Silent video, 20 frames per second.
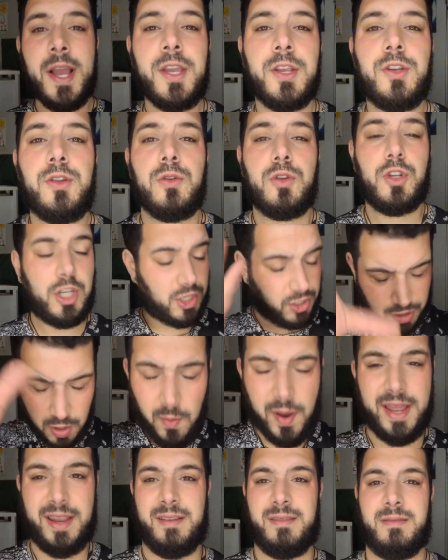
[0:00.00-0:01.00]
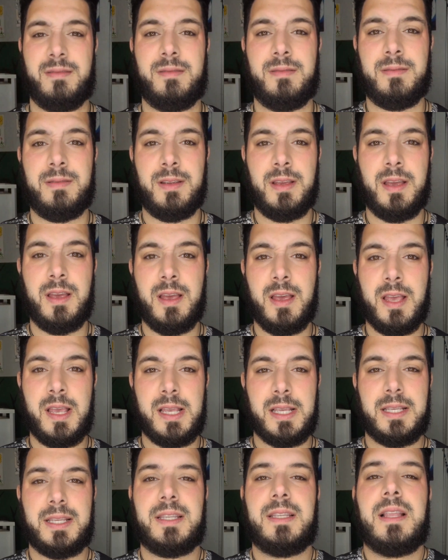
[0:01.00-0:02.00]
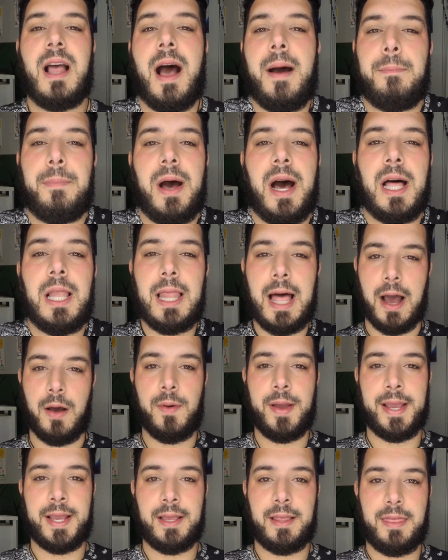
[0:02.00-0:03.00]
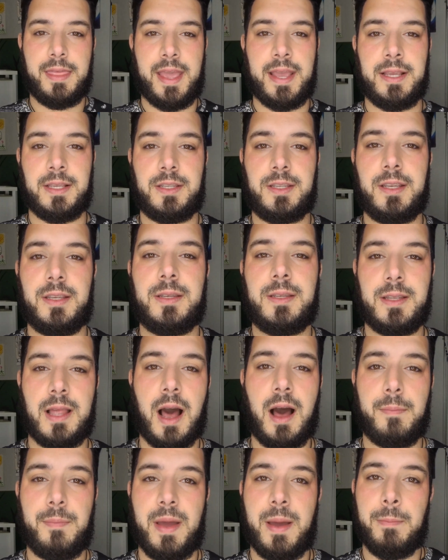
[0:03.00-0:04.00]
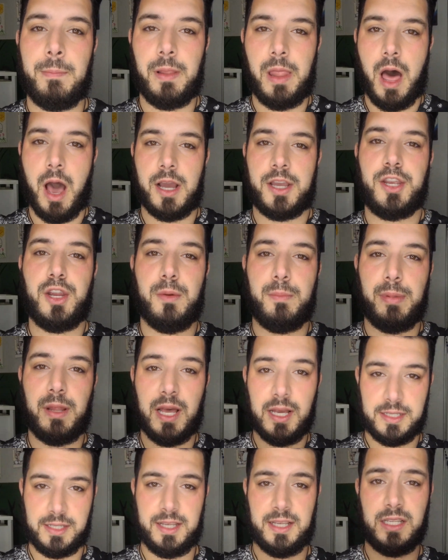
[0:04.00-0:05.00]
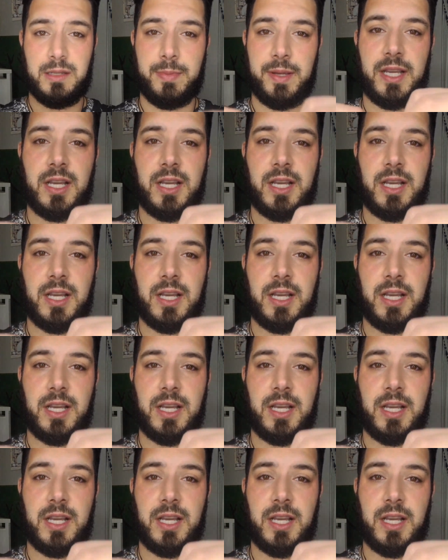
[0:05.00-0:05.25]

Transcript: what you do, just do it. Stop allowing things to stop and block your blessings